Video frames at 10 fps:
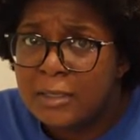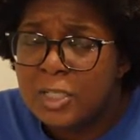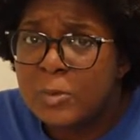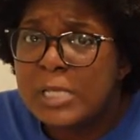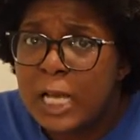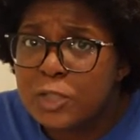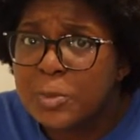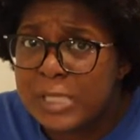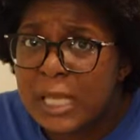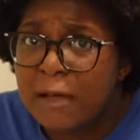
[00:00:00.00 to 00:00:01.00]
she was 100
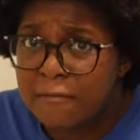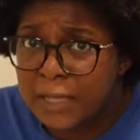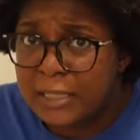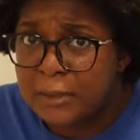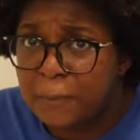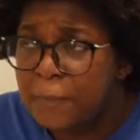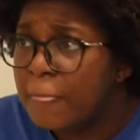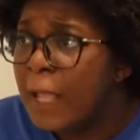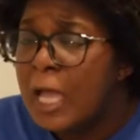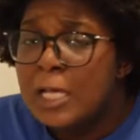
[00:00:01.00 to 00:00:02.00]
percent a victim
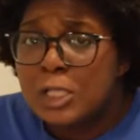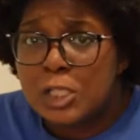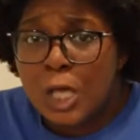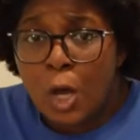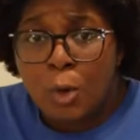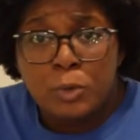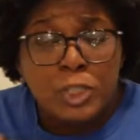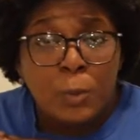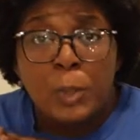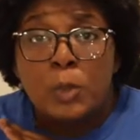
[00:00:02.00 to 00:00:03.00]
so
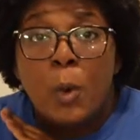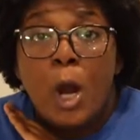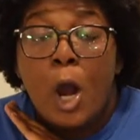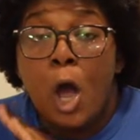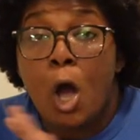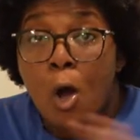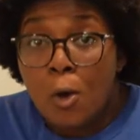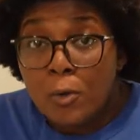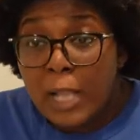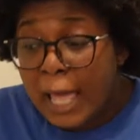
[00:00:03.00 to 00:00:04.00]
she went through her
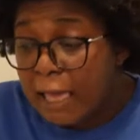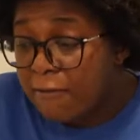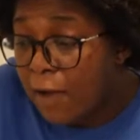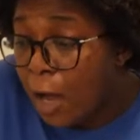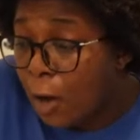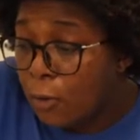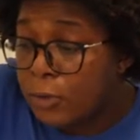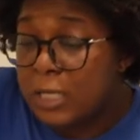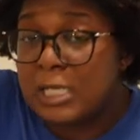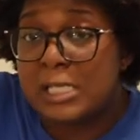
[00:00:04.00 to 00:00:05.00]
whole life
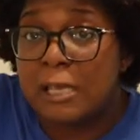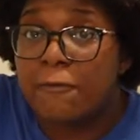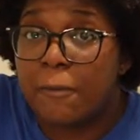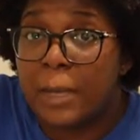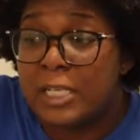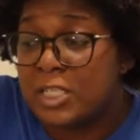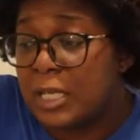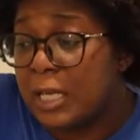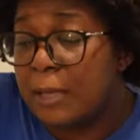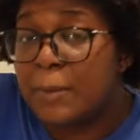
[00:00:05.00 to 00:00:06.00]
holding this information
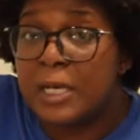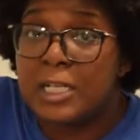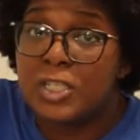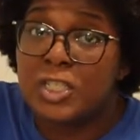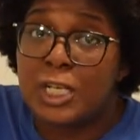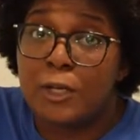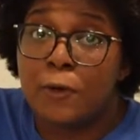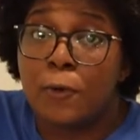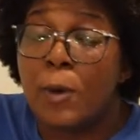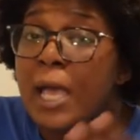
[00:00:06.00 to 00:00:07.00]
in because she
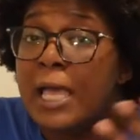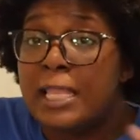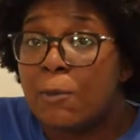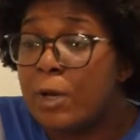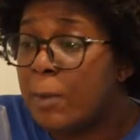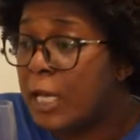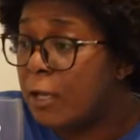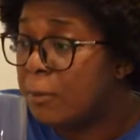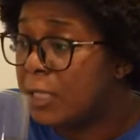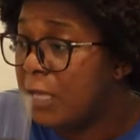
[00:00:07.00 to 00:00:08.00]
knew that was nobody
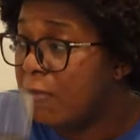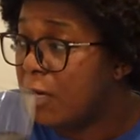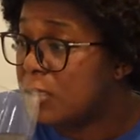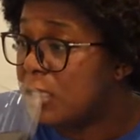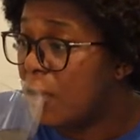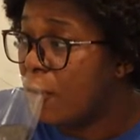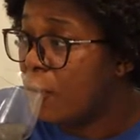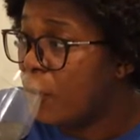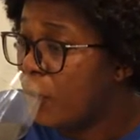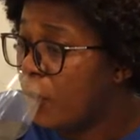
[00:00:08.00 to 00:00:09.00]
gonna believe her so